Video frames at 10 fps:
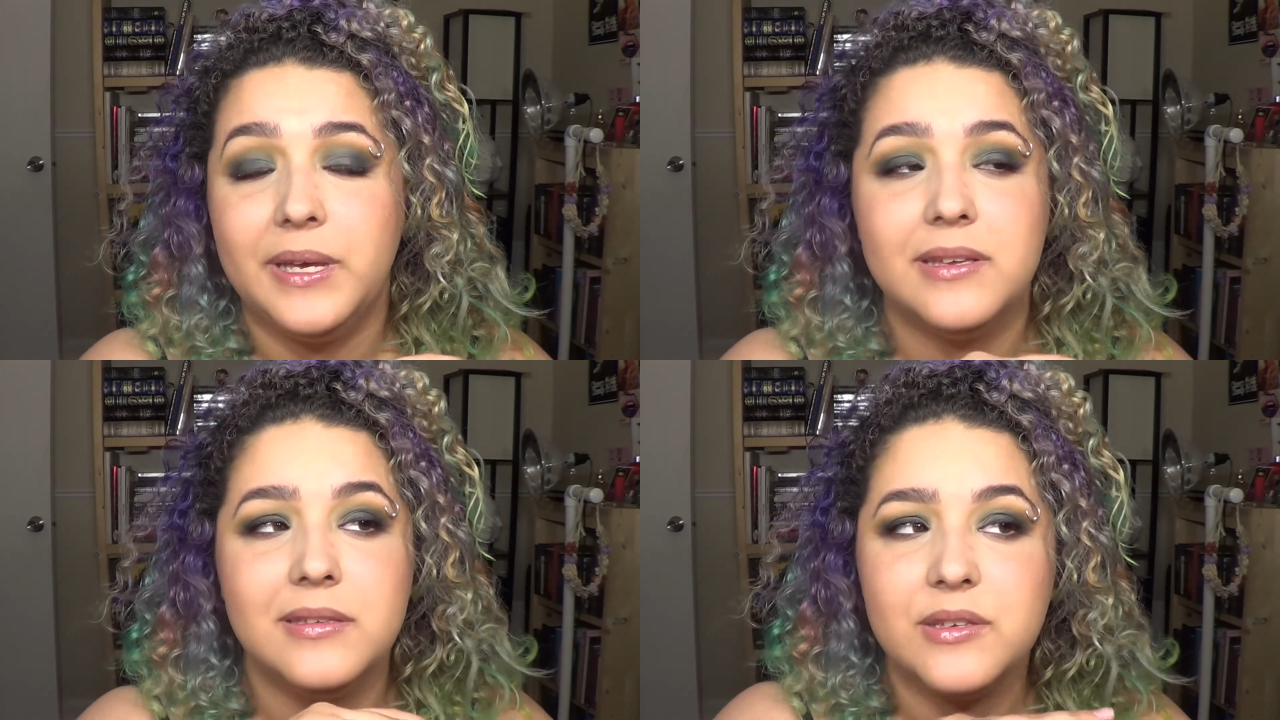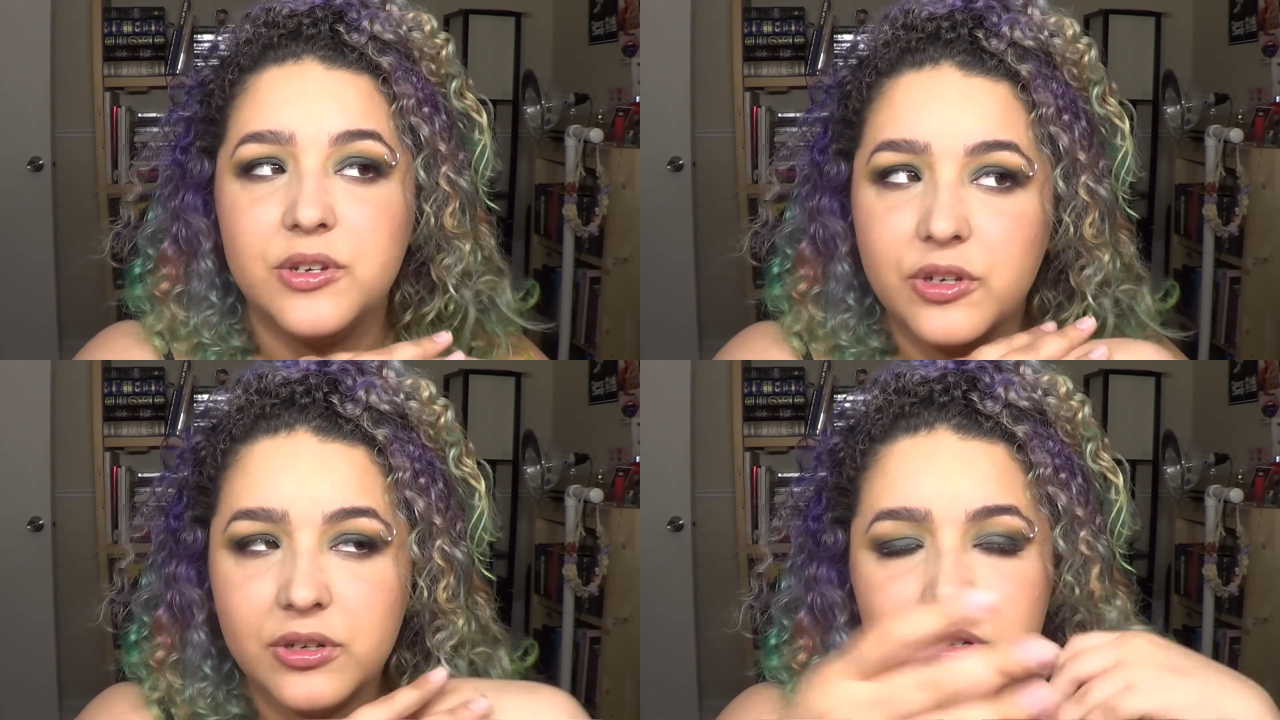because
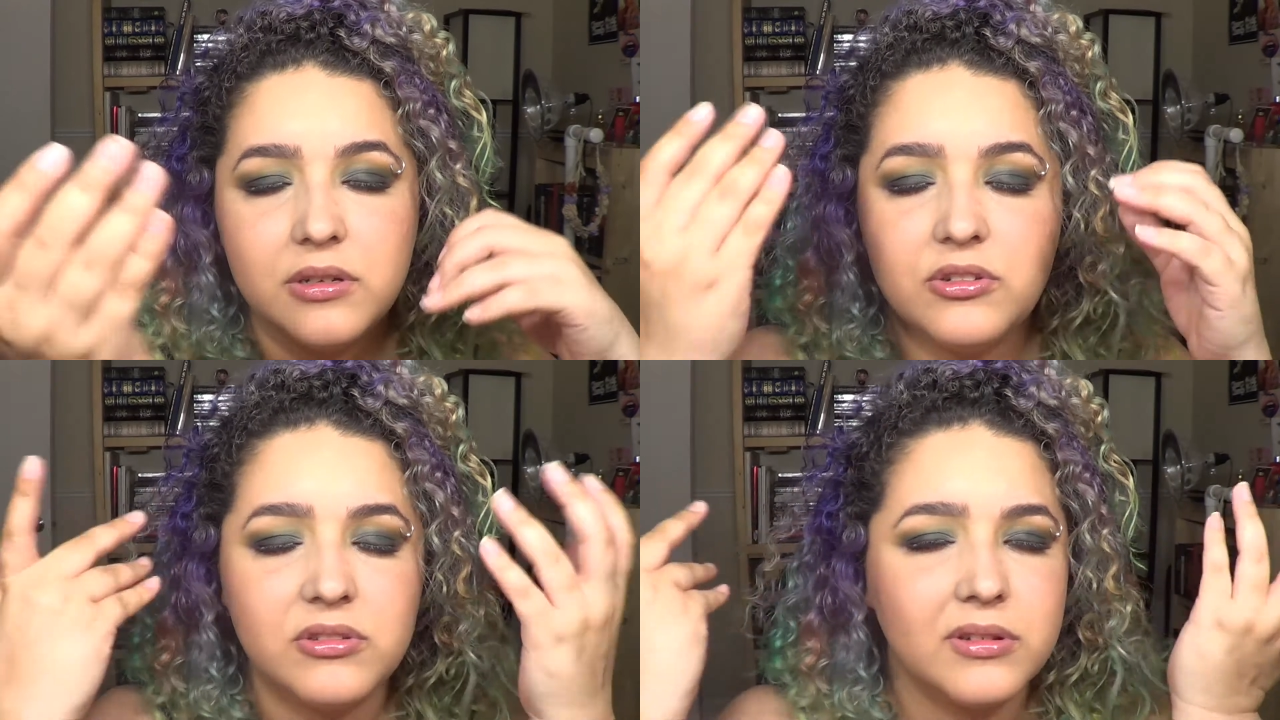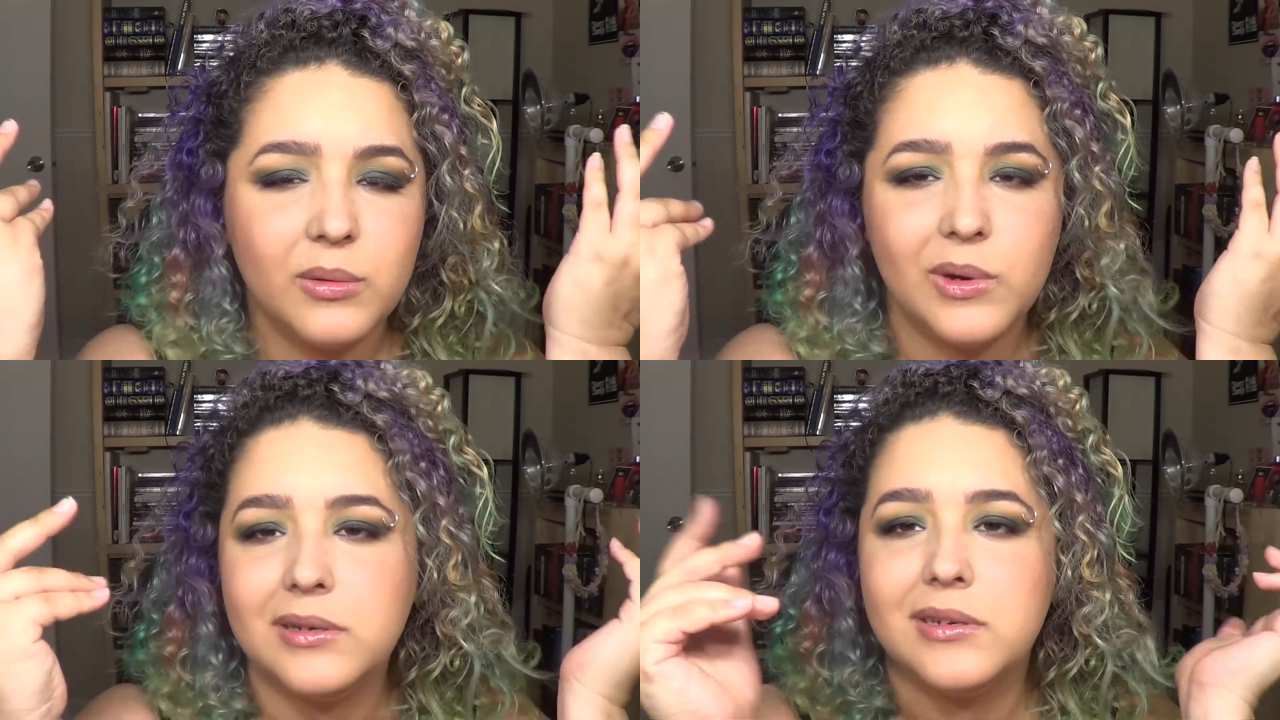you're just
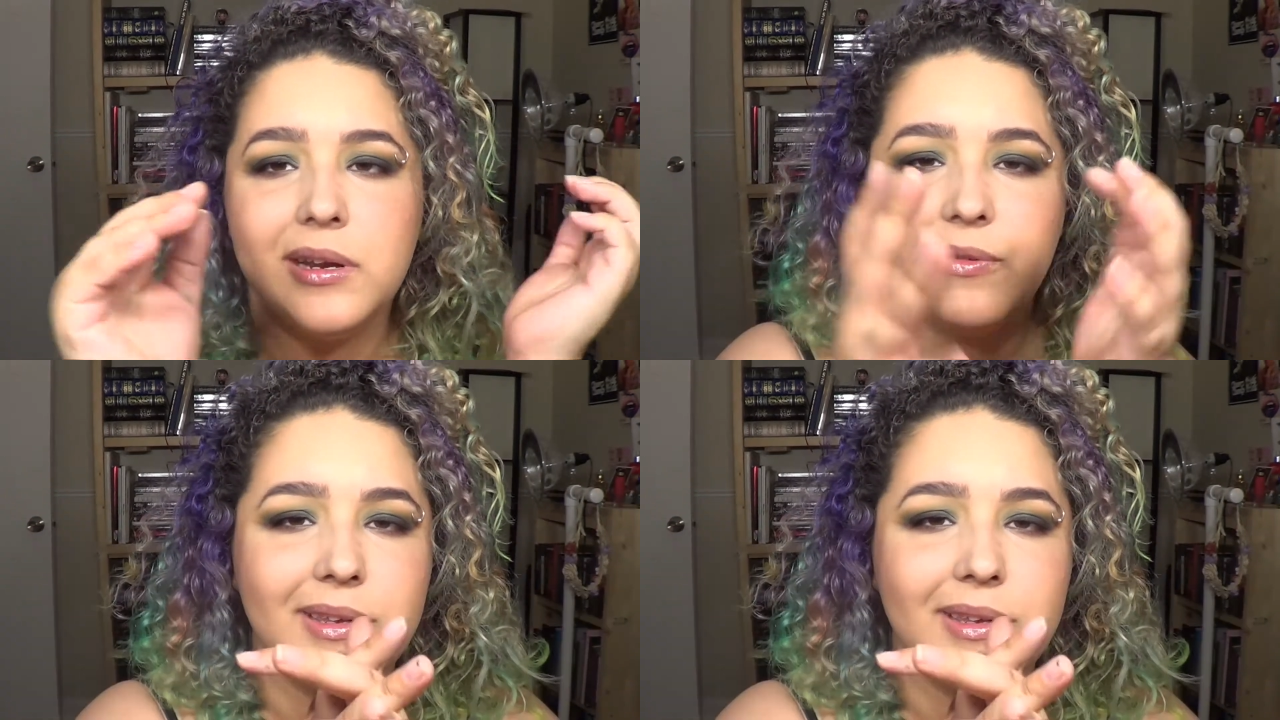gonna wash it off.